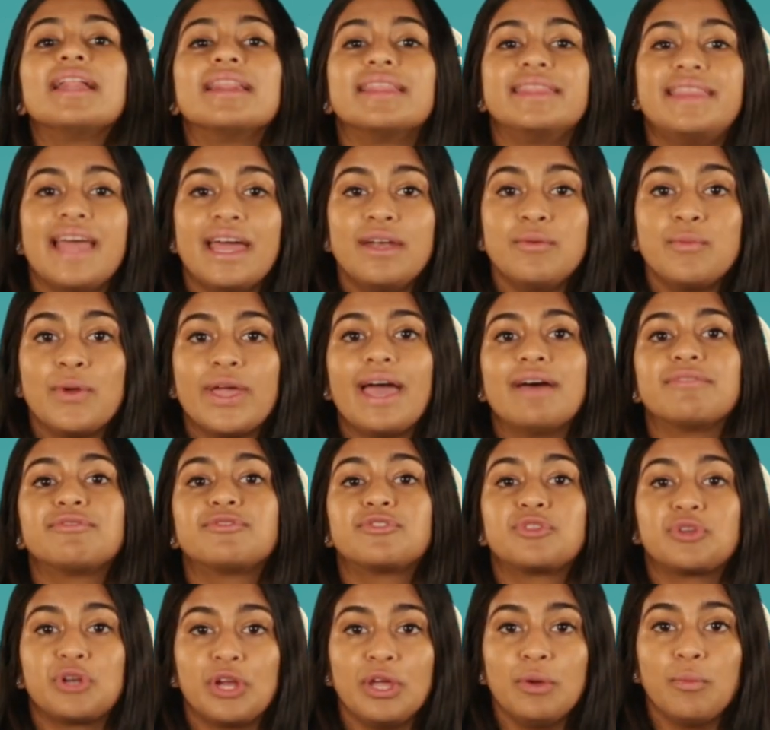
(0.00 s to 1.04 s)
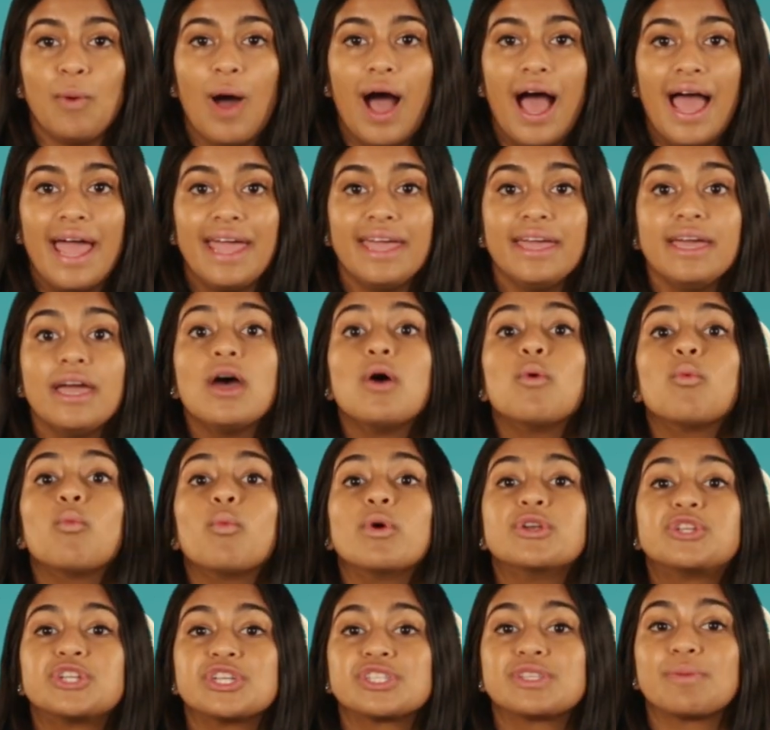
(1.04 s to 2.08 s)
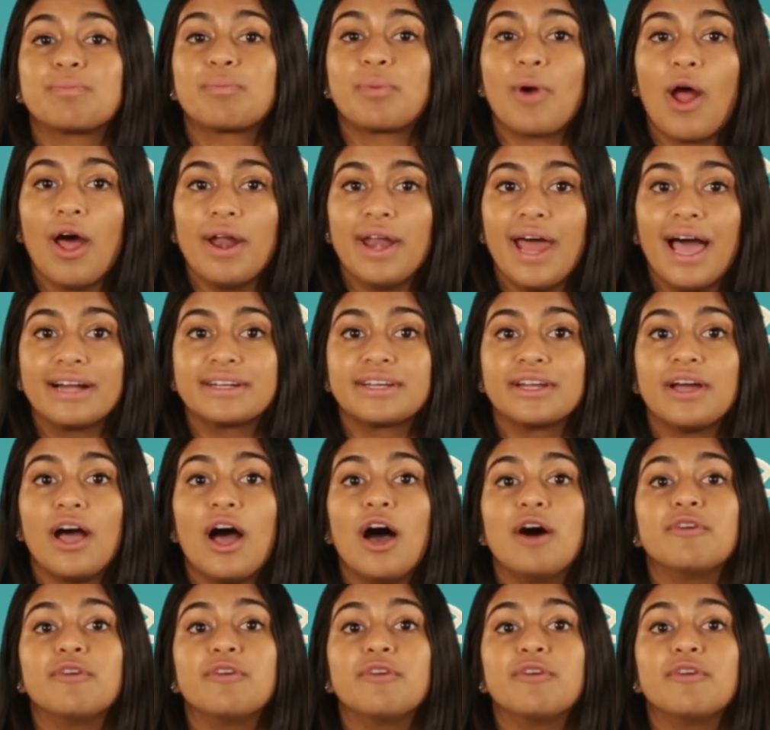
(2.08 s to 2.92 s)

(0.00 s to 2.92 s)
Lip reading: Then we have 3y, which is a product